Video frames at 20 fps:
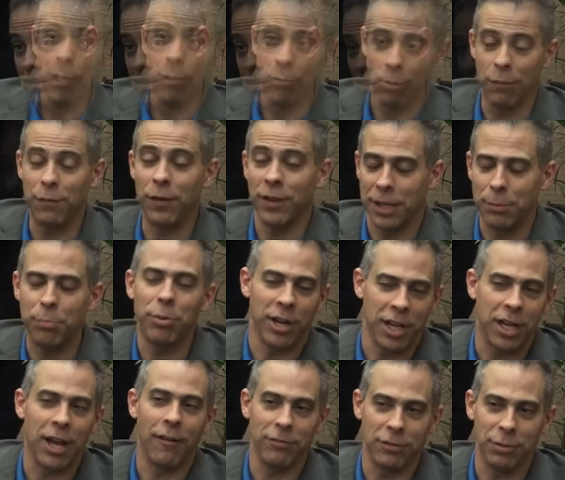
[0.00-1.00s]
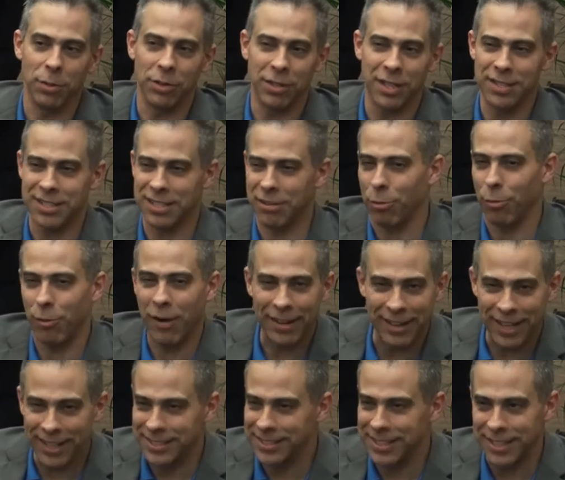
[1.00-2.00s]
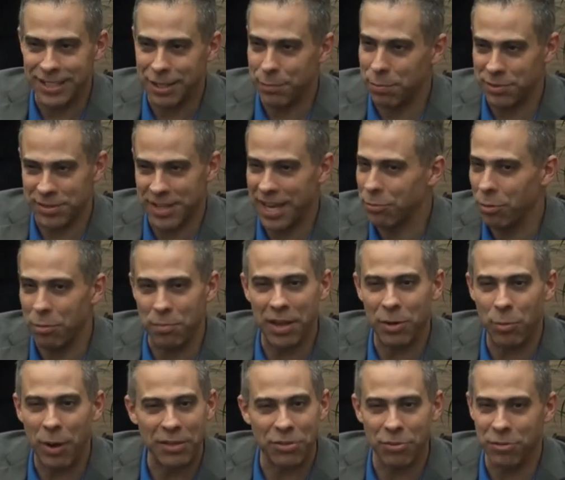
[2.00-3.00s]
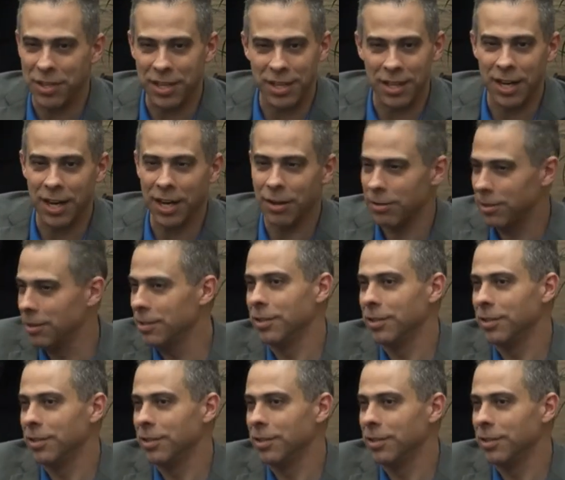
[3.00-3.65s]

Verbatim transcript: We're feeling pretty comfortable, considering we're at like sixty percent, we're midway through the year.